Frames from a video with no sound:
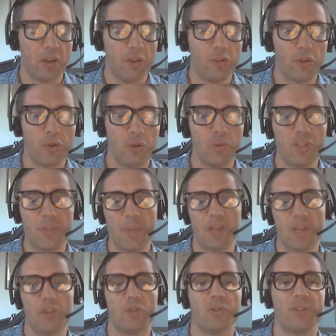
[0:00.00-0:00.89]
through
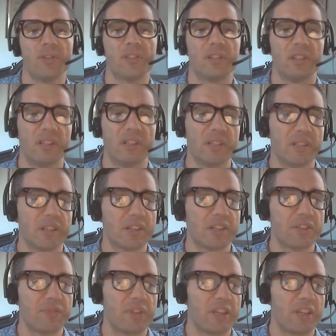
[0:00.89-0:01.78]
spatial
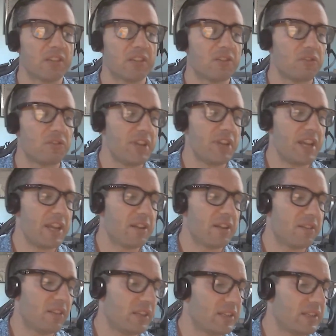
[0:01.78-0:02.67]
statistics, we can create
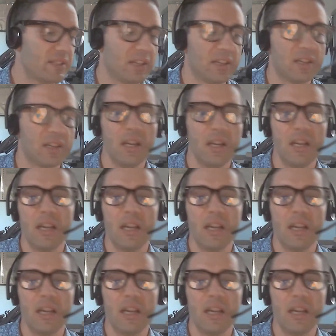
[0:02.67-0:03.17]
things like